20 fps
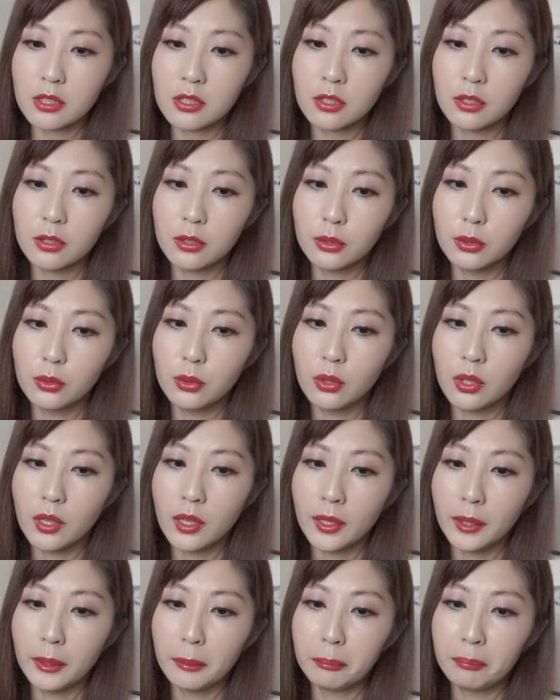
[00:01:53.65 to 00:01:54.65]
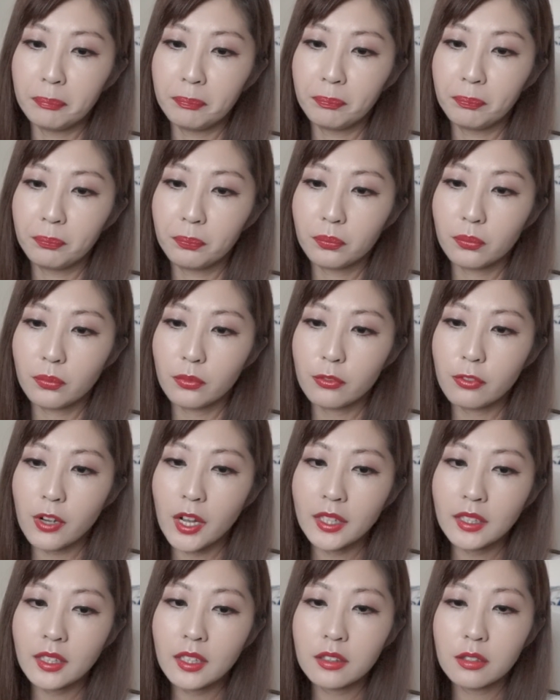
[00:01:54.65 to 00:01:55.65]
So
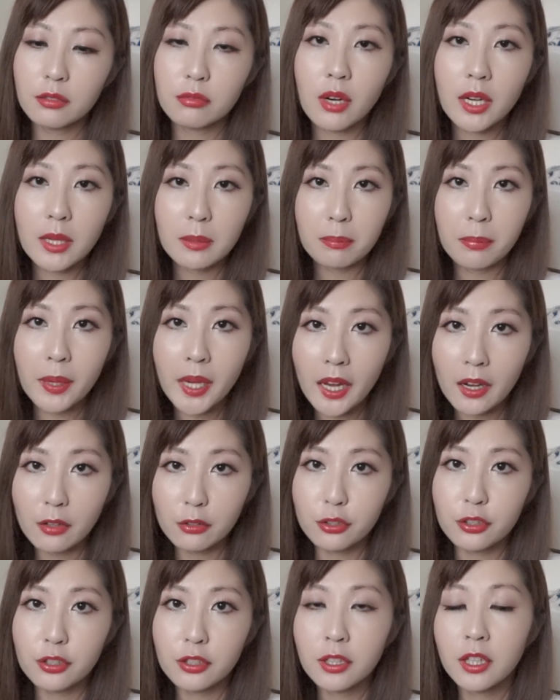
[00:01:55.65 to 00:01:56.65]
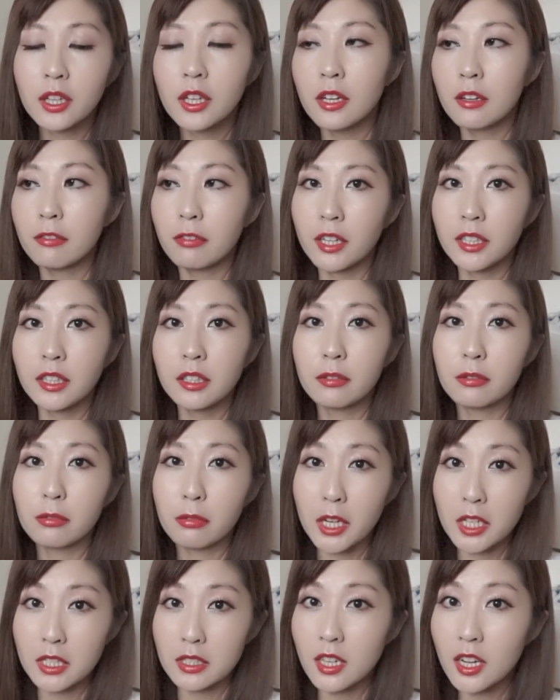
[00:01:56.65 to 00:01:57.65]
finding the right powder, finding the
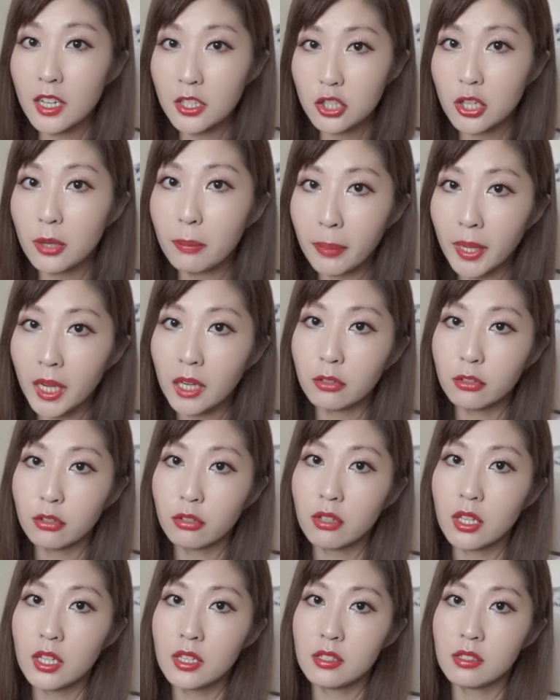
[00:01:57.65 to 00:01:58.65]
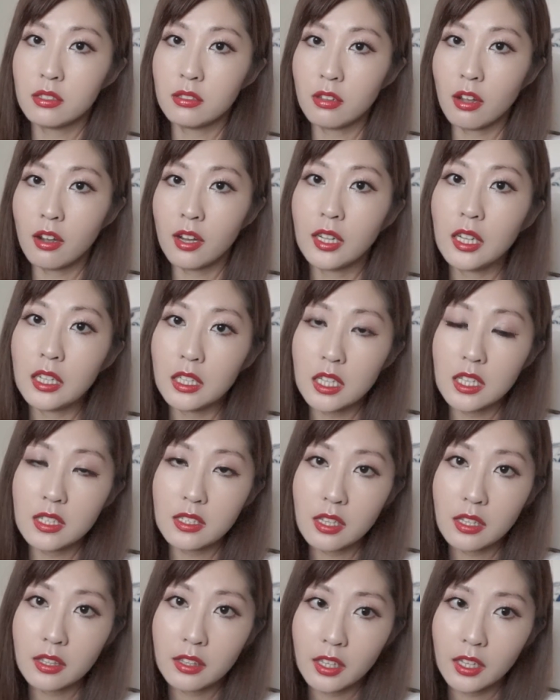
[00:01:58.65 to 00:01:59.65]
right touch-up powder is not an
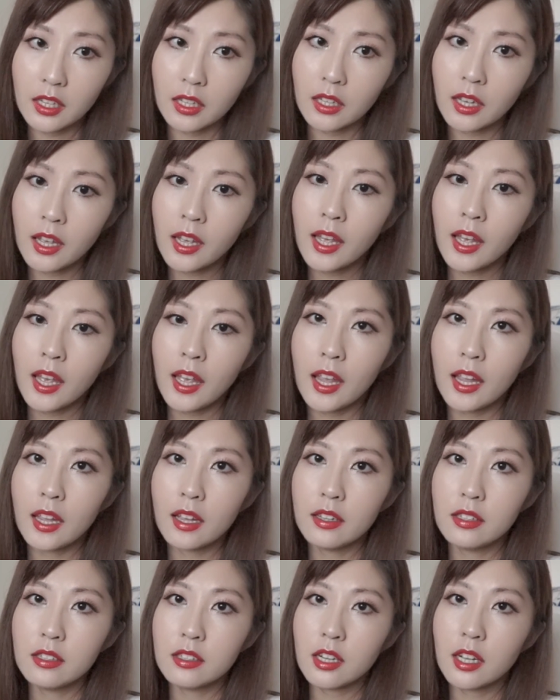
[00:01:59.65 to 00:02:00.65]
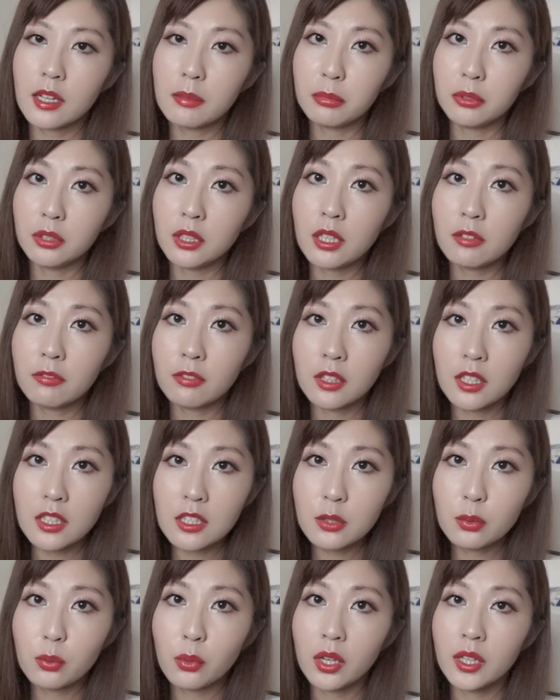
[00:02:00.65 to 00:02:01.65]
easy thing, and I believe
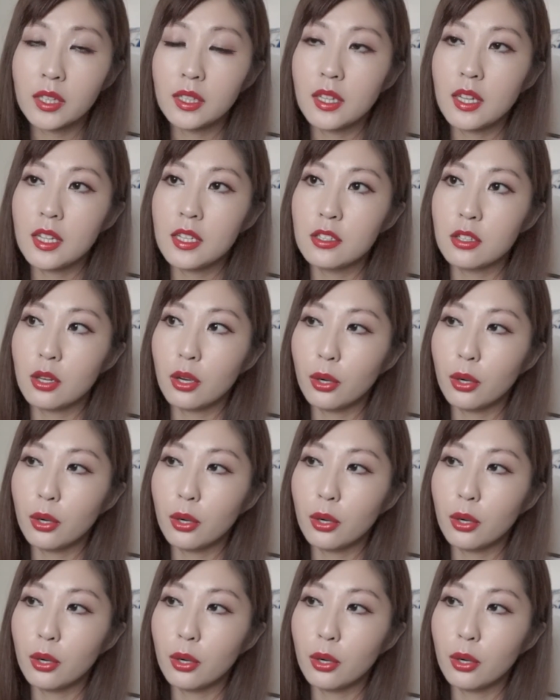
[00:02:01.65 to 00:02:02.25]
this one is